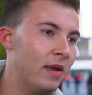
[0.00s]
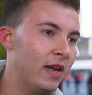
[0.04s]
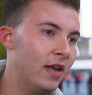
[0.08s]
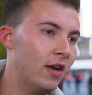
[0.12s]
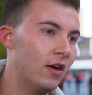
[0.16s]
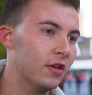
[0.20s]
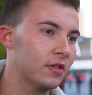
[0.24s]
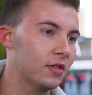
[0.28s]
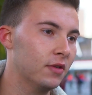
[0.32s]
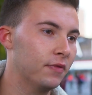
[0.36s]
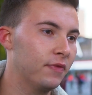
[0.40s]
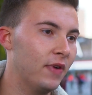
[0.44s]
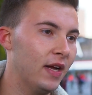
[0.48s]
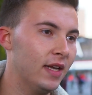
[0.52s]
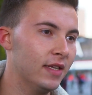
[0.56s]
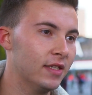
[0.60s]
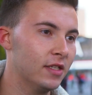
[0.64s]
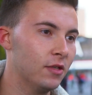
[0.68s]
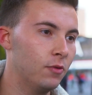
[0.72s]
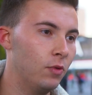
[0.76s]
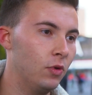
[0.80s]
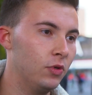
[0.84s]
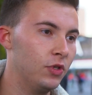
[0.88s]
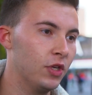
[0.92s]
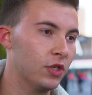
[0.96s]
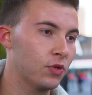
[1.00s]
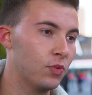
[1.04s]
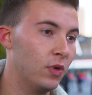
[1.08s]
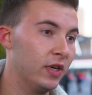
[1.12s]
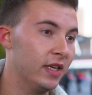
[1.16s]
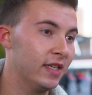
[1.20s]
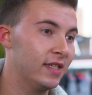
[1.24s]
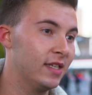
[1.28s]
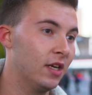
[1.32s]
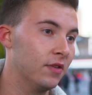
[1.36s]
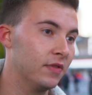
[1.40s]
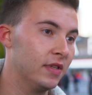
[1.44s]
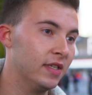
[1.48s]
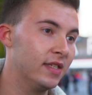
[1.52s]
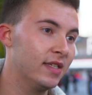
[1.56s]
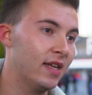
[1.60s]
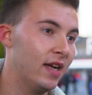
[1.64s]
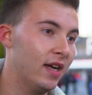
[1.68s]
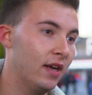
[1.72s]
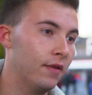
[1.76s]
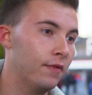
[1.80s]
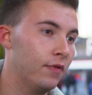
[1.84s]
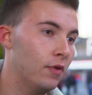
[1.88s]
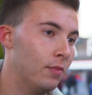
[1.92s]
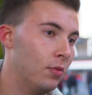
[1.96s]
many Arsenal fans that will just want a
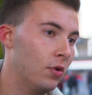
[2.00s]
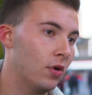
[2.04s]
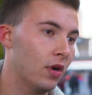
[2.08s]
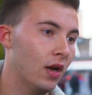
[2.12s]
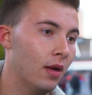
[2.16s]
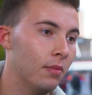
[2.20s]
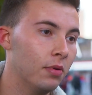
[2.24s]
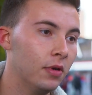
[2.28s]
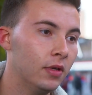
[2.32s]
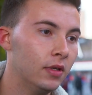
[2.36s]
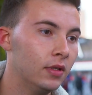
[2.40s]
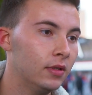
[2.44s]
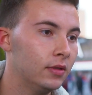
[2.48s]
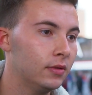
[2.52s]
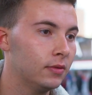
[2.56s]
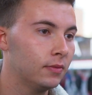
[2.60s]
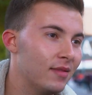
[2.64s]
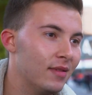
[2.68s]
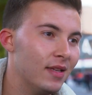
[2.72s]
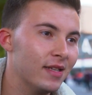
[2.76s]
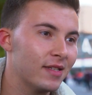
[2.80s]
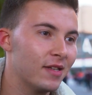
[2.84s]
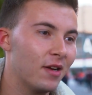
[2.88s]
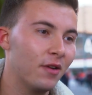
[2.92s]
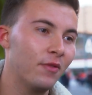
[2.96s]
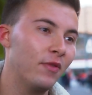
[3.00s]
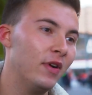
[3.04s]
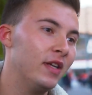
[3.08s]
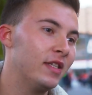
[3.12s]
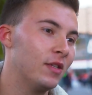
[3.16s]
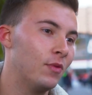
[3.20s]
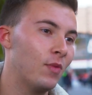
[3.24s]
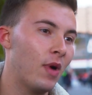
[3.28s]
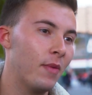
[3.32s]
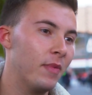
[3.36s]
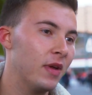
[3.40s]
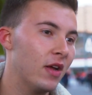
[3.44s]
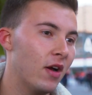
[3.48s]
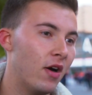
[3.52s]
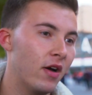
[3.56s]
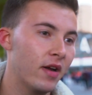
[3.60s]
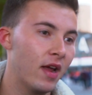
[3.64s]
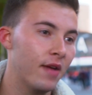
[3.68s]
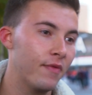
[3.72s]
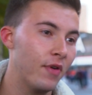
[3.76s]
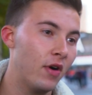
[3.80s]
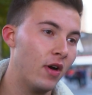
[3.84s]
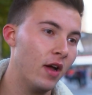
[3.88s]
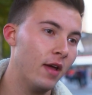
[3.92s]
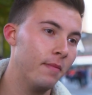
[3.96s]
self-sustaining football club there's no reason why we can't
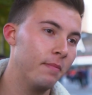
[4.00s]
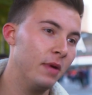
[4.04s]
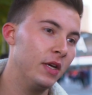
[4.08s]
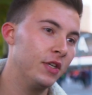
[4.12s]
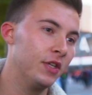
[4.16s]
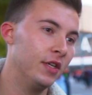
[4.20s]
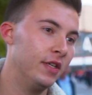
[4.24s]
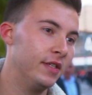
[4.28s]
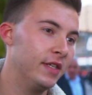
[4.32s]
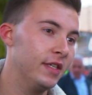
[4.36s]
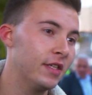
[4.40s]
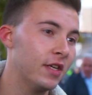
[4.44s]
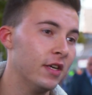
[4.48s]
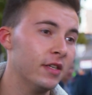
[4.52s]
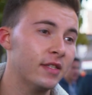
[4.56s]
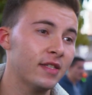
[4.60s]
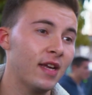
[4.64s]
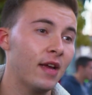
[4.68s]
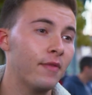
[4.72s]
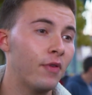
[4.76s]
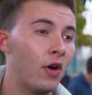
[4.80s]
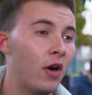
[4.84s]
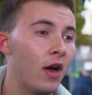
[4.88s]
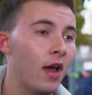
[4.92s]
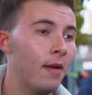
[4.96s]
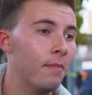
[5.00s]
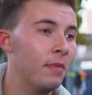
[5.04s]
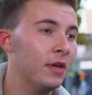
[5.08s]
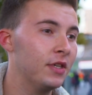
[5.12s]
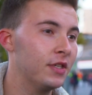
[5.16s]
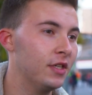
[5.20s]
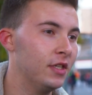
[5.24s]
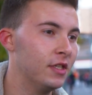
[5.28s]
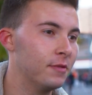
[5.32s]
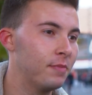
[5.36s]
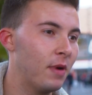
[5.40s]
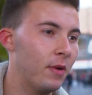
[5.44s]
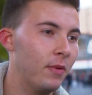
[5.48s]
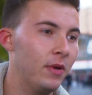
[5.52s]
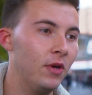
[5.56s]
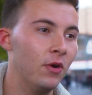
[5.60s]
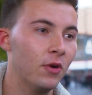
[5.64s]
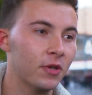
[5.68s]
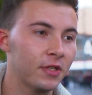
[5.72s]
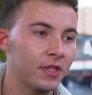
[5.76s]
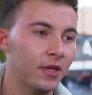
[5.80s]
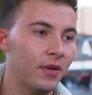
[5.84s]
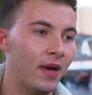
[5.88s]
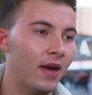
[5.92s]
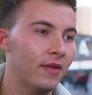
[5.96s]
have high ambitions. It's good to have high ambitions, but we
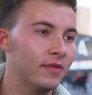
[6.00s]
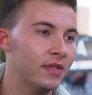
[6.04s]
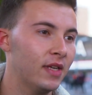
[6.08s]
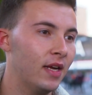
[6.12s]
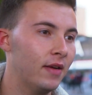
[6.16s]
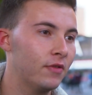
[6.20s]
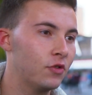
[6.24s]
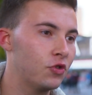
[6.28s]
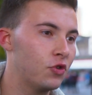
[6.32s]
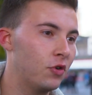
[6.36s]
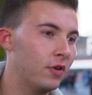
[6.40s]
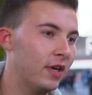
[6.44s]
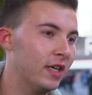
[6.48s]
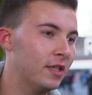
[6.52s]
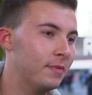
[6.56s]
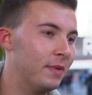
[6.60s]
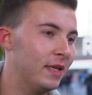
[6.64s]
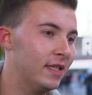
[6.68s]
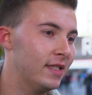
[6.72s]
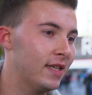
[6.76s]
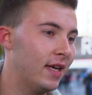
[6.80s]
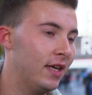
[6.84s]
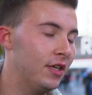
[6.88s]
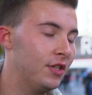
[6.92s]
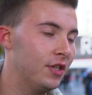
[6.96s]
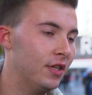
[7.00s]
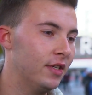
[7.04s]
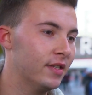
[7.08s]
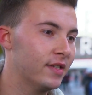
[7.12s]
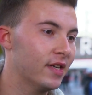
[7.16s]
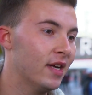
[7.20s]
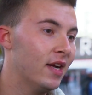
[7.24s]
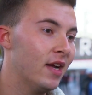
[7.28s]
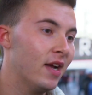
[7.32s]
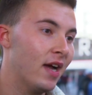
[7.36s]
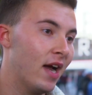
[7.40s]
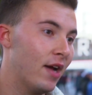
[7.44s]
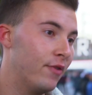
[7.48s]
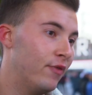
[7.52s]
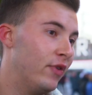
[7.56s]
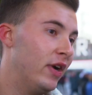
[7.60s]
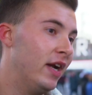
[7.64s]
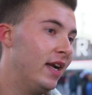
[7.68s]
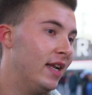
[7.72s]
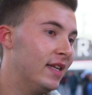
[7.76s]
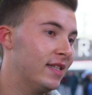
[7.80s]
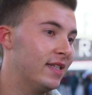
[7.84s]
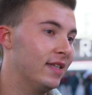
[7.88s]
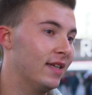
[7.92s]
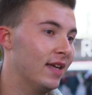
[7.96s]
also have to have strong expectations and
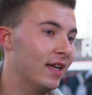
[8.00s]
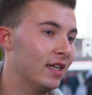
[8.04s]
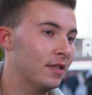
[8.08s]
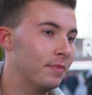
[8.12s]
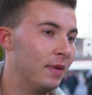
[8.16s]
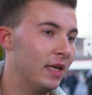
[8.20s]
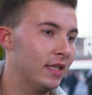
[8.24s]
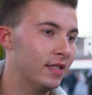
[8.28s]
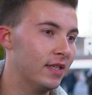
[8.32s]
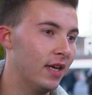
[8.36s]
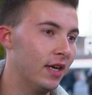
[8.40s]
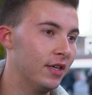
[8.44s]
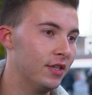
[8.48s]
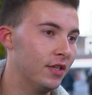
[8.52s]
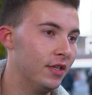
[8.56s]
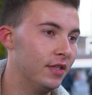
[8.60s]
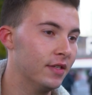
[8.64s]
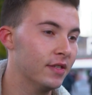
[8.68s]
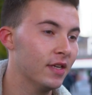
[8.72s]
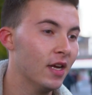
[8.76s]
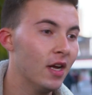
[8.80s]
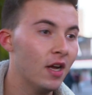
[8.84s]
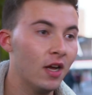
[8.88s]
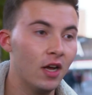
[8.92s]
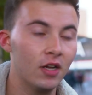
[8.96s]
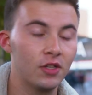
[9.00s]
realistic expectations.